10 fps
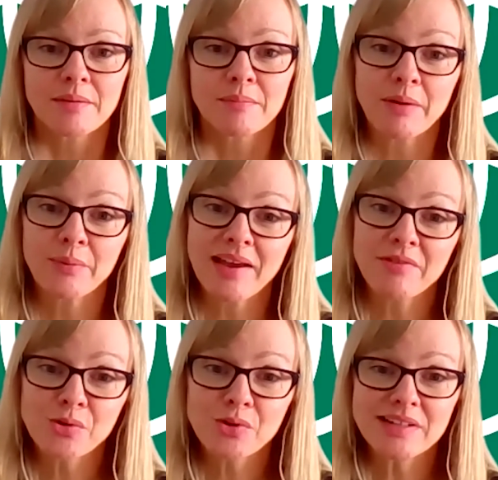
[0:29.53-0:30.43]
But we have a
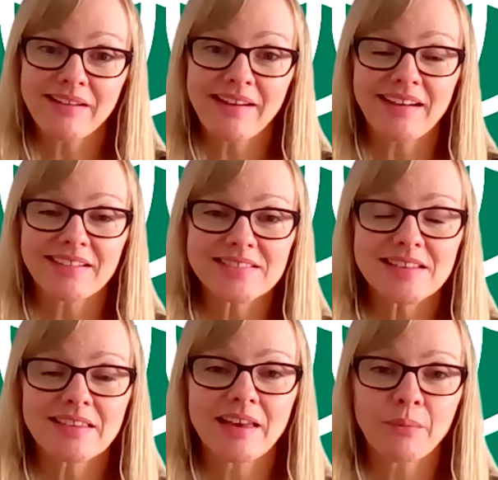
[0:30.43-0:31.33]
rule in our house
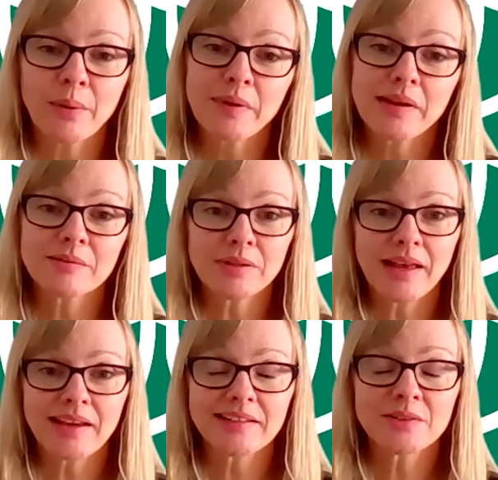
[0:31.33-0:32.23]
that when we
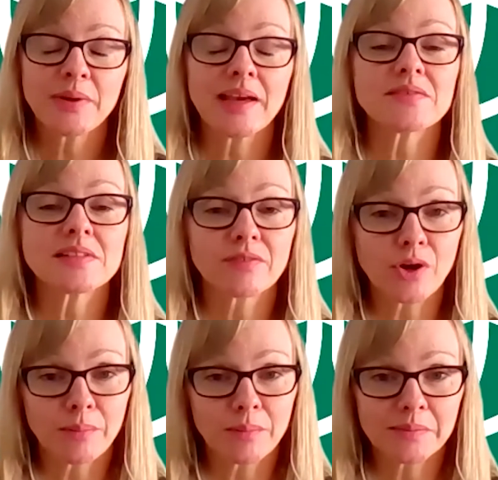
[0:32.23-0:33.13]
complain, we have to give a
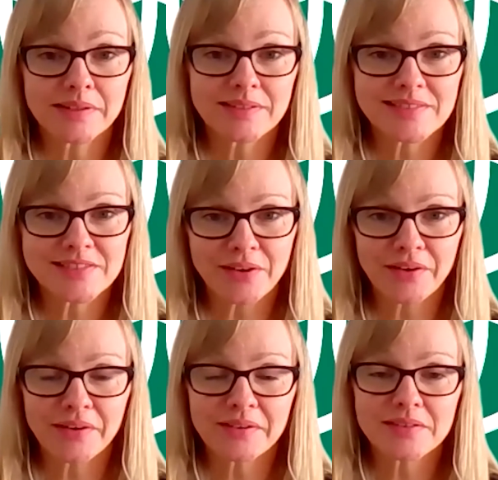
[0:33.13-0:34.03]
compliment.
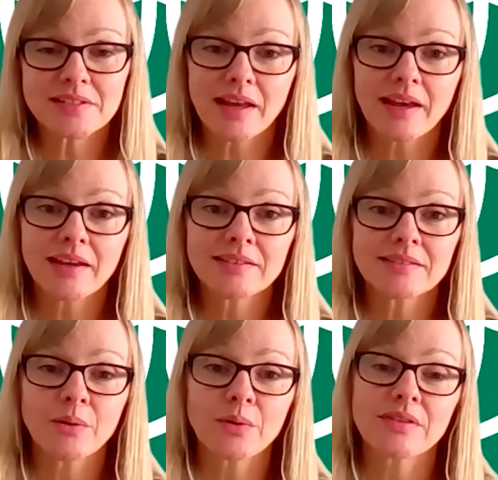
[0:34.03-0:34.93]
So today
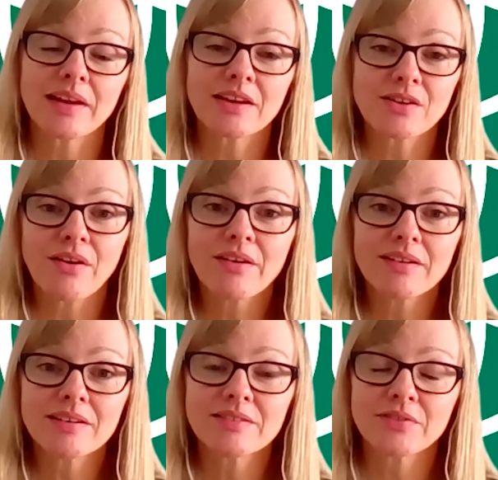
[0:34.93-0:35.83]
I want to thank
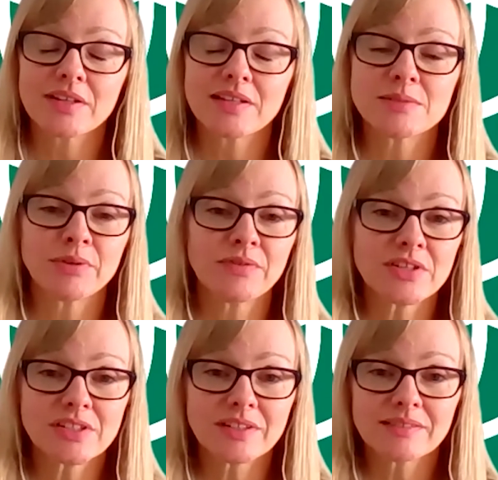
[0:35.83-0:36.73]
God for his
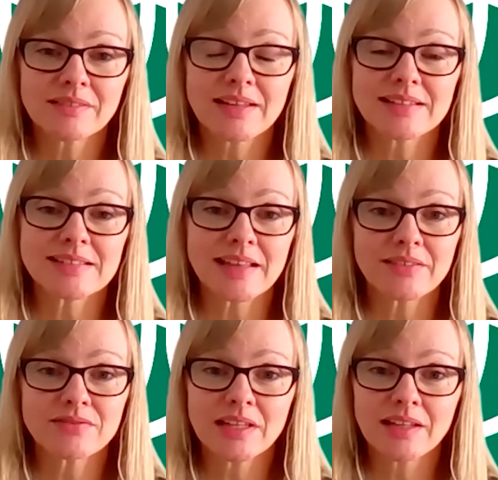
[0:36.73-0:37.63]
provision, his
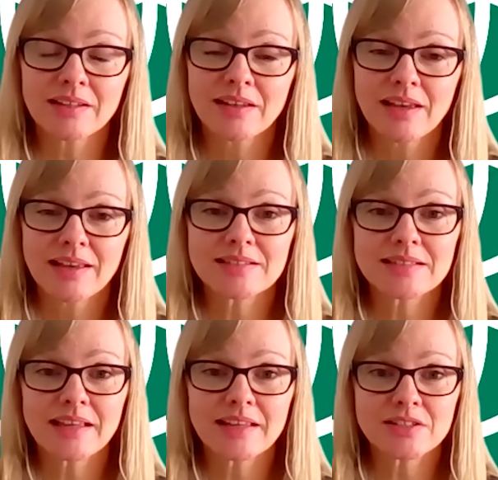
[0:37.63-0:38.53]
safety, his
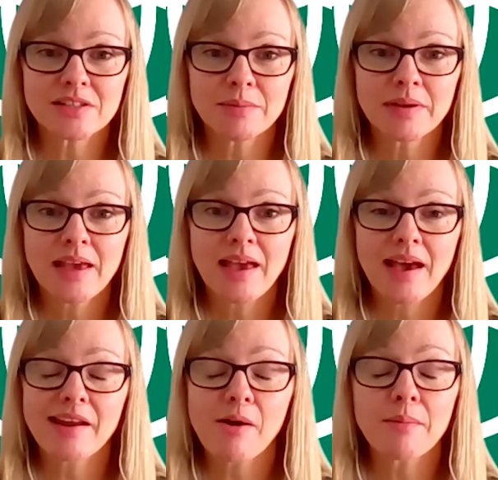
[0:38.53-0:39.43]
leadership,
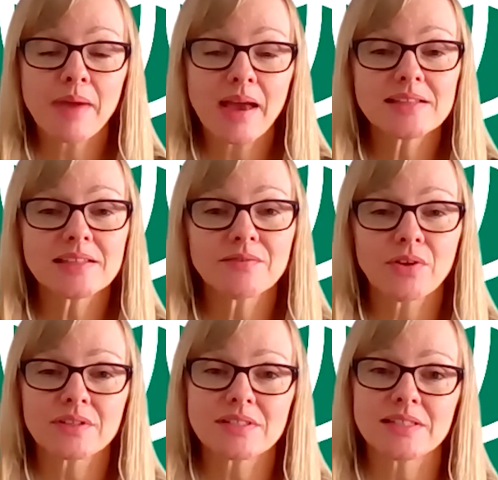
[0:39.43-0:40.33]
and our amazing
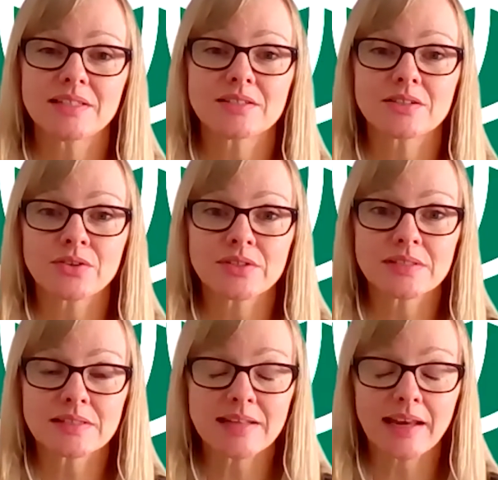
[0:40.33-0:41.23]
volunteers across
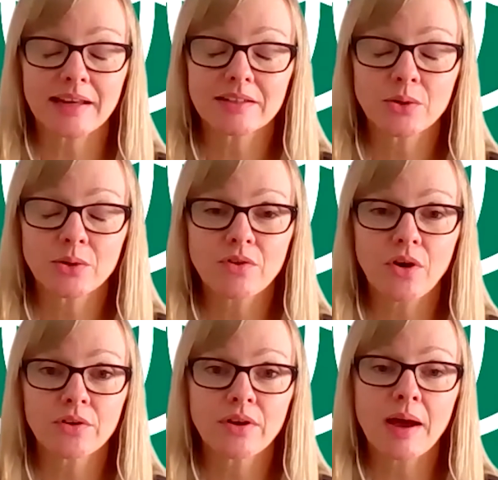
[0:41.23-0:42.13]
the state who have
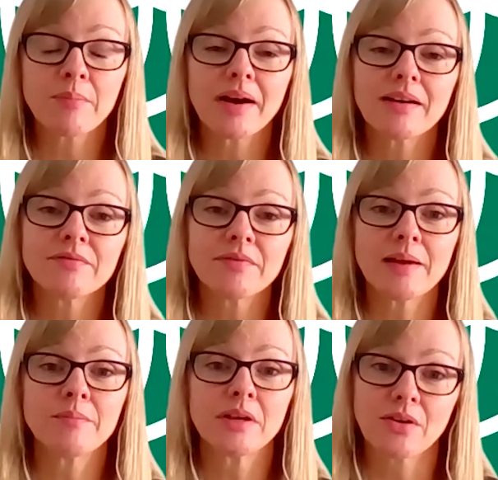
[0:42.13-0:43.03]
gone above
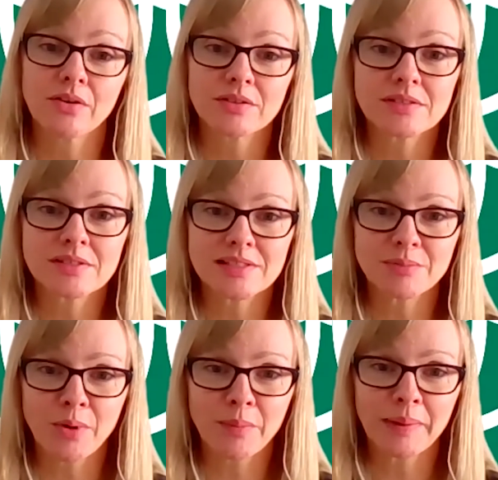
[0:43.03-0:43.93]
and beyond to
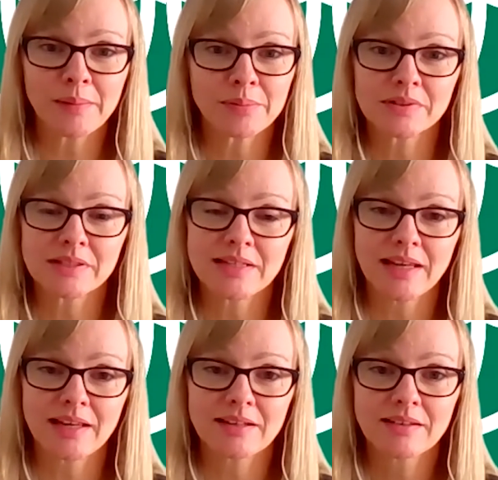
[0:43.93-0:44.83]
support people in
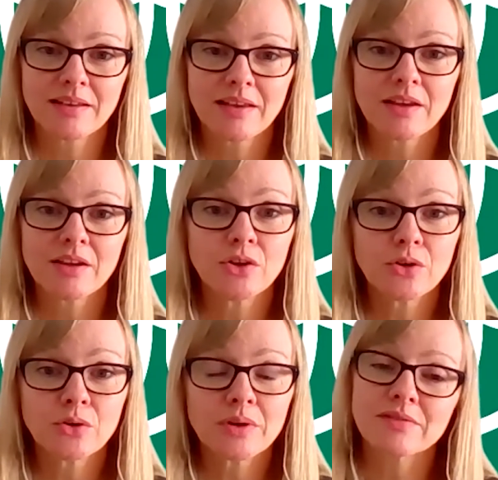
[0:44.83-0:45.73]
need.
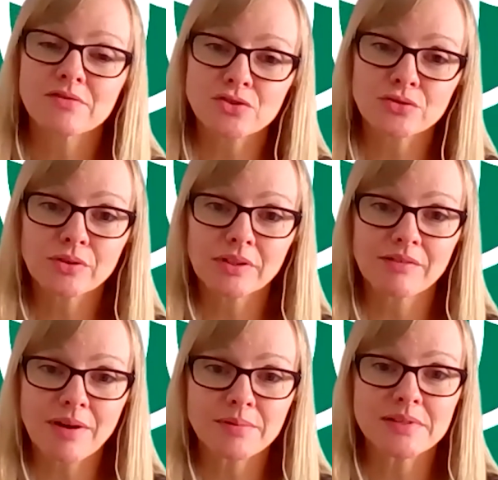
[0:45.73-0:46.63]
You have truly
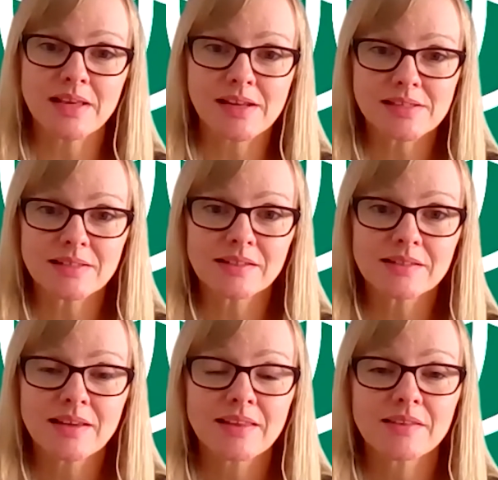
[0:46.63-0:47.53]
represented
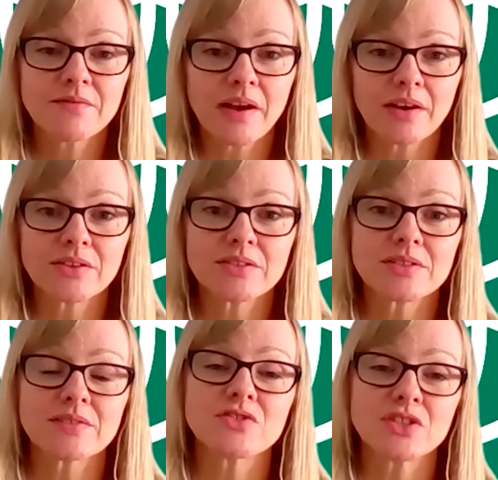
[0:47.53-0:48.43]
the values
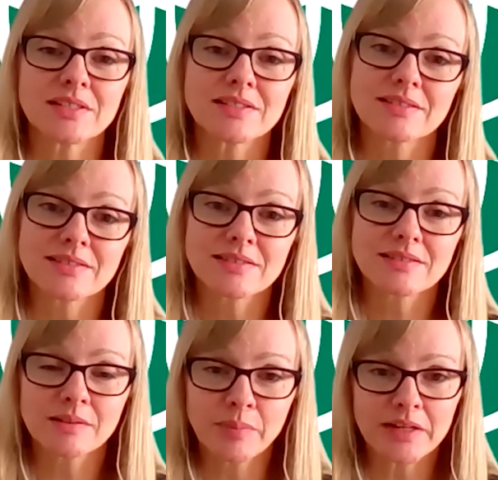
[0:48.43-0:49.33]
of justice,
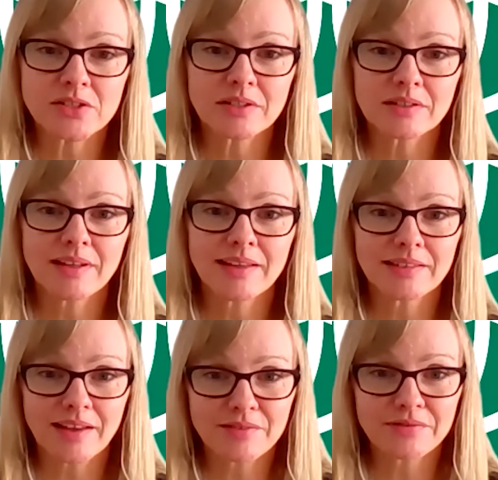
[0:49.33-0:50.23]
compassion, and
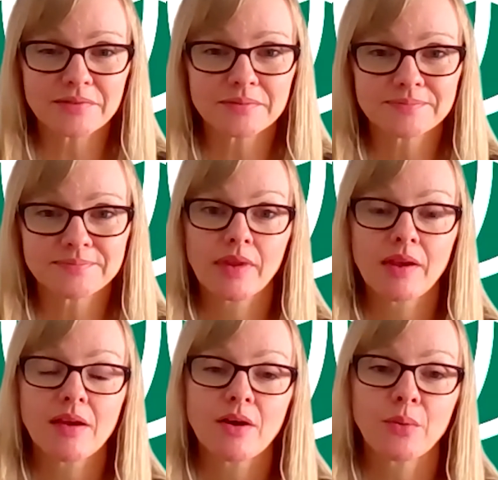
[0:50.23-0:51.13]
love.
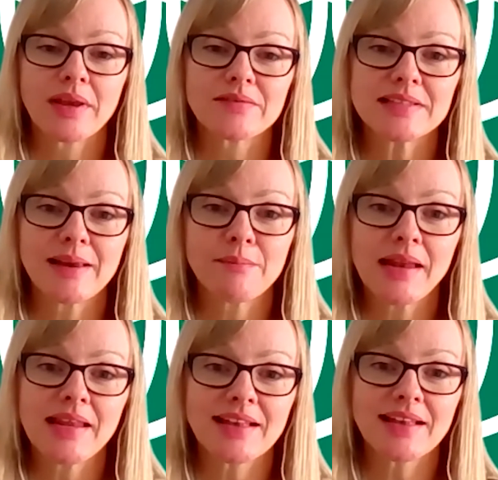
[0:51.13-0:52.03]
We have seen
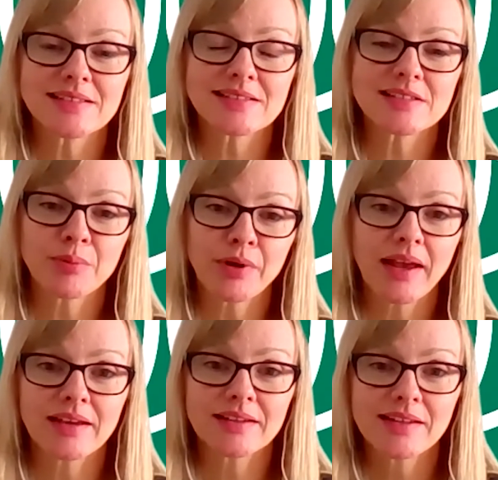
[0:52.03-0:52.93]
many answers to
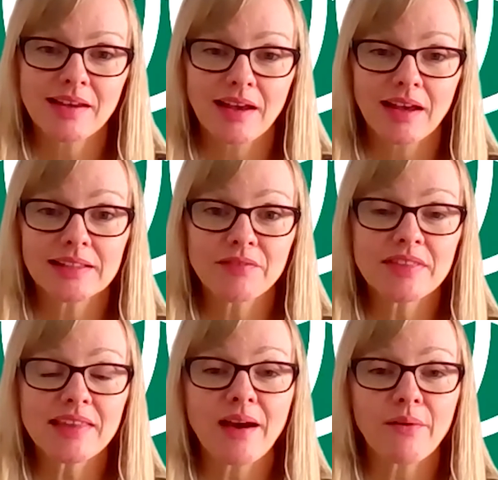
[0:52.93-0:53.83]
prayer.
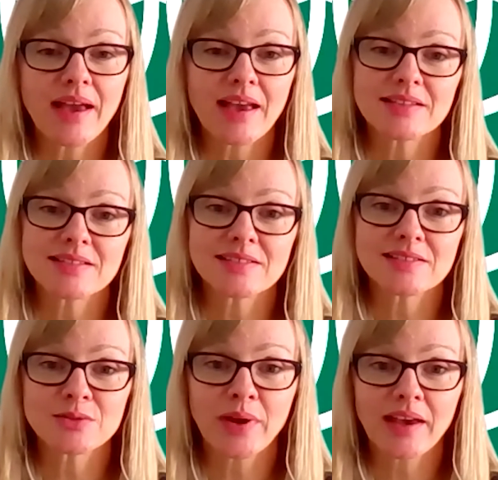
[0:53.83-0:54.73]
11th hour
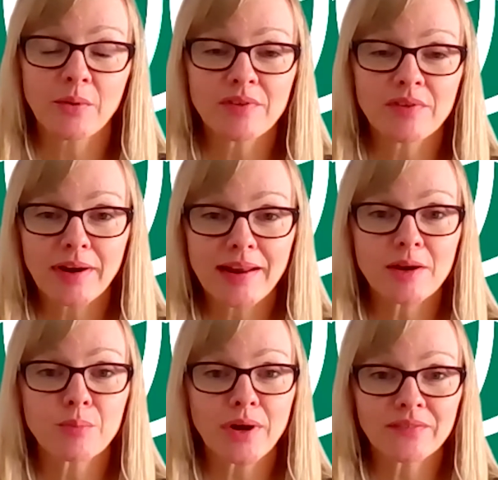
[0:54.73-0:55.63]
answers where we've run out
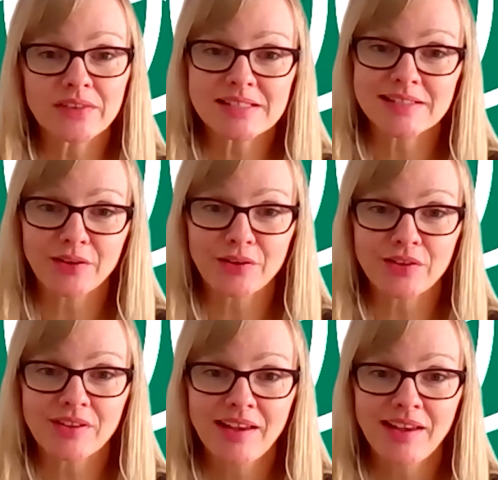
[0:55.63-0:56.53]
of breakfast
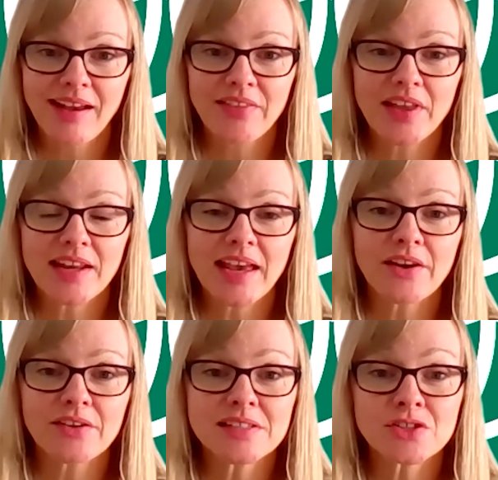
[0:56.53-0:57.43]
cereal and then a
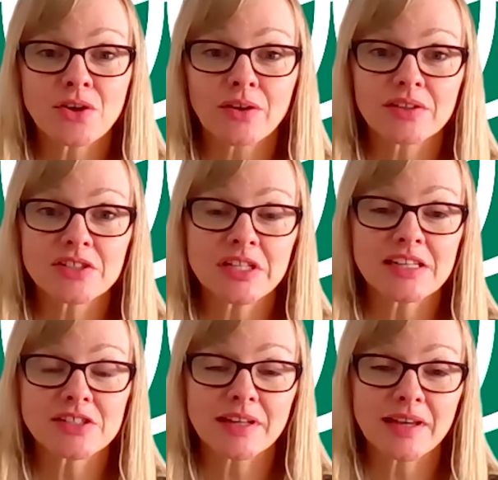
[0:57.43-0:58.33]
Heritage College
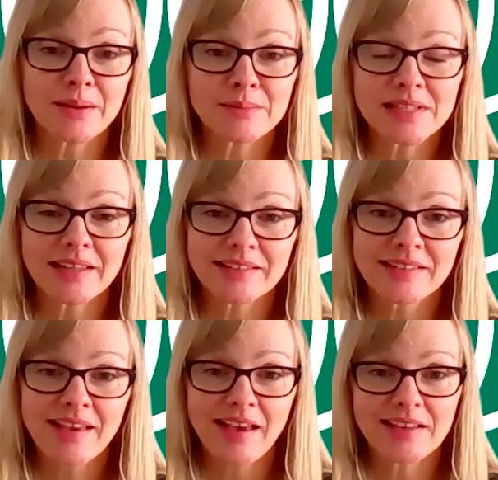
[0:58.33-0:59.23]
teacher comes in
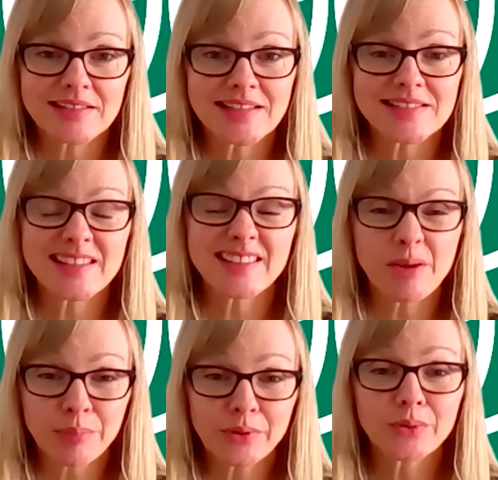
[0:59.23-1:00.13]
and says that they're
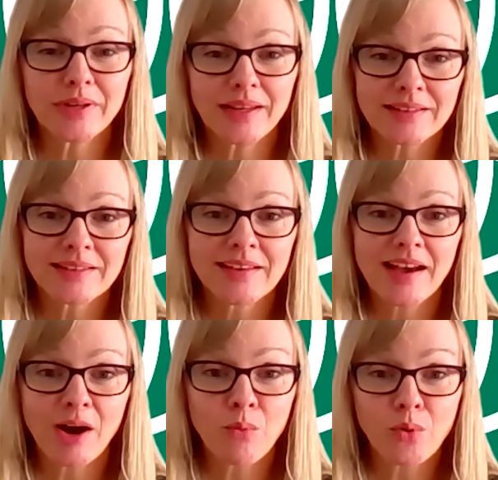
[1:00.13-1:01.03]
building
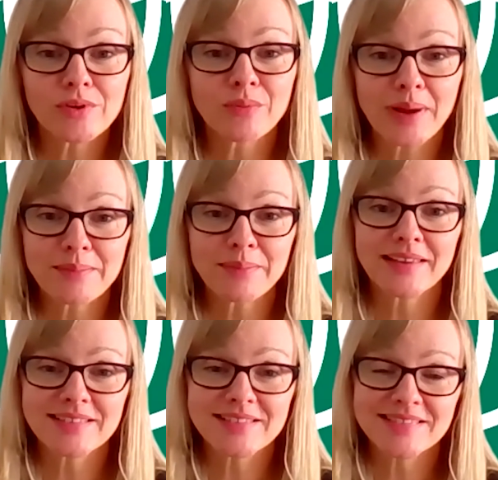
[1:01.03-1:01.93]
a wall of Weebix.
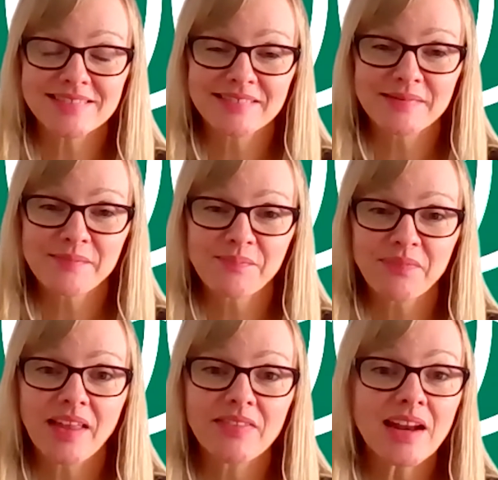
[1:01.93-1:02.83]

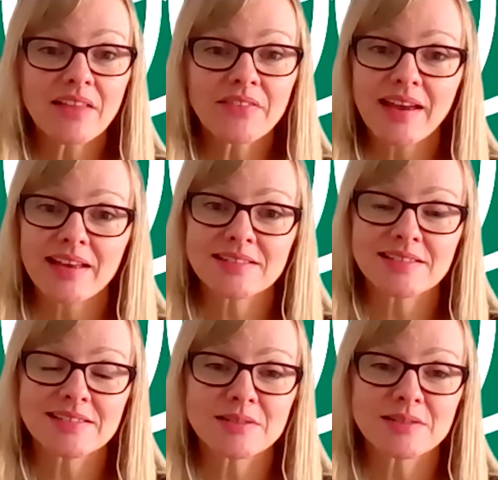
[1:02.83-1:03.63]
And then other answers to